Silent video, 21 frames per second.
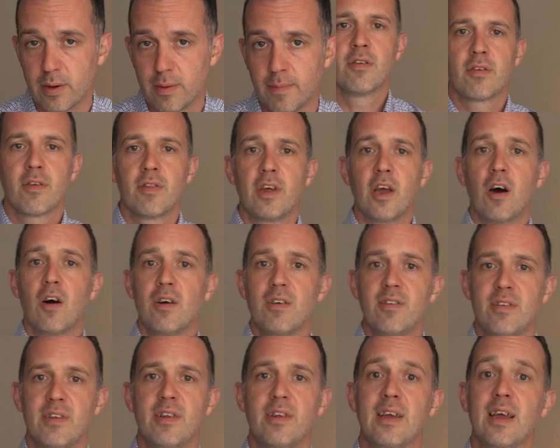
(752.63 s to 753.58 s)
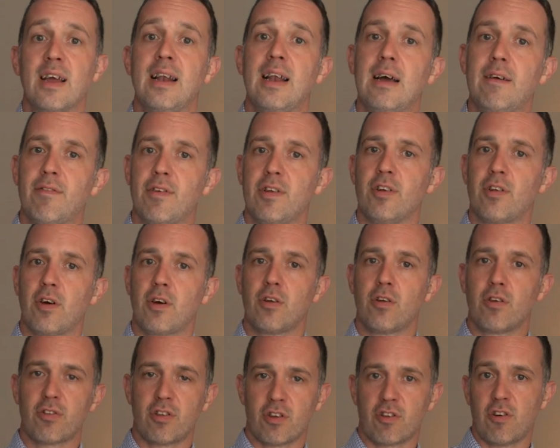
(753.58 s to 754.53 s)
So the ICD-11
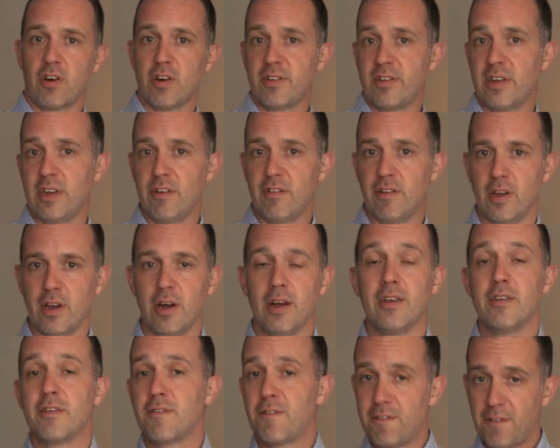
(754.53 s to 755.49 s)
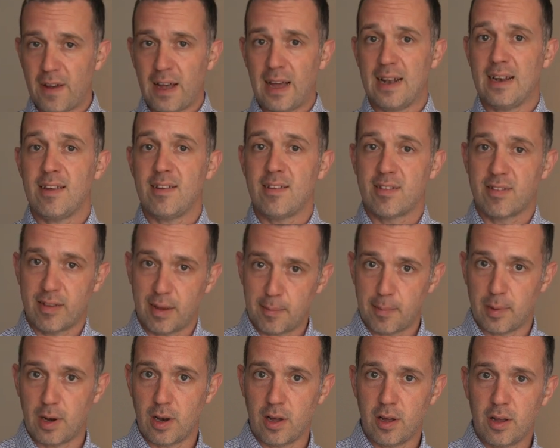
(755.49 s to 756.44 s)
diagnostic criteria is fairly
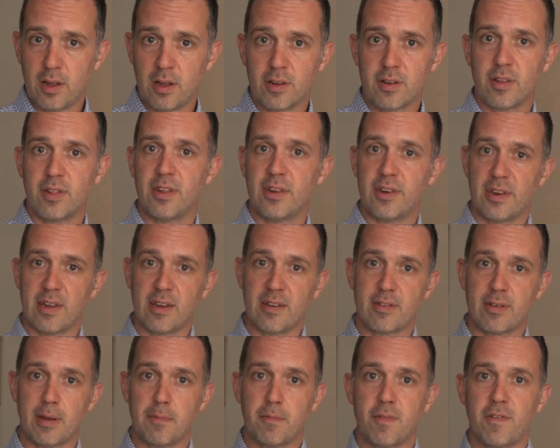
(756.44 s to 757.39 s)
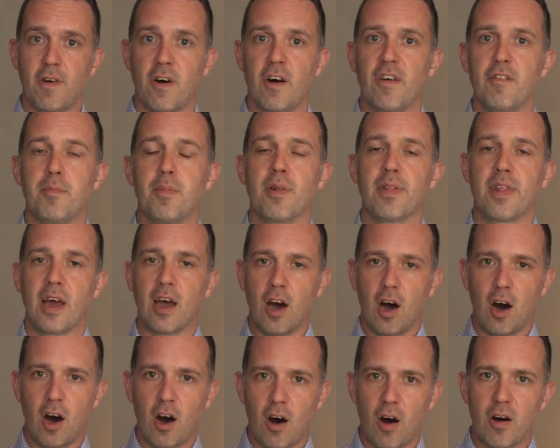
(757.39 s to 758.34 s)
similar to the DSM-5, but there
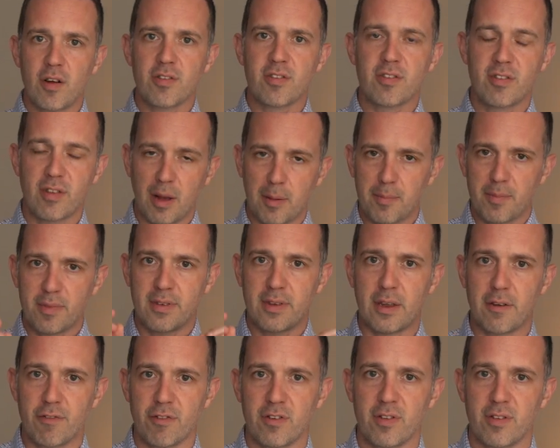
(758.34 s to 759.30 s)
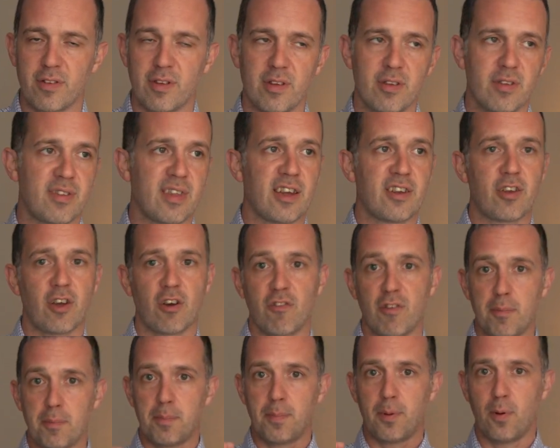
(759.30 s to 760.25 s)
are some differences that are
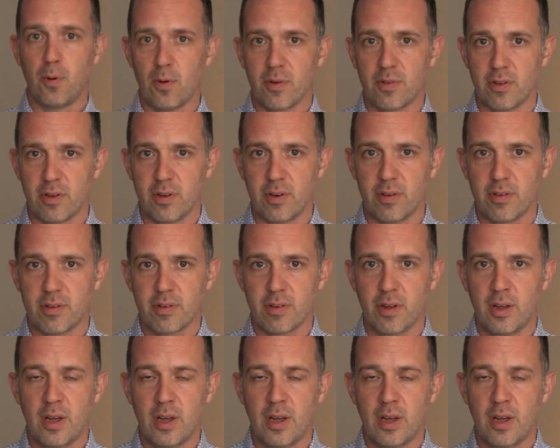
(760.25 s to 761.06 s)
important.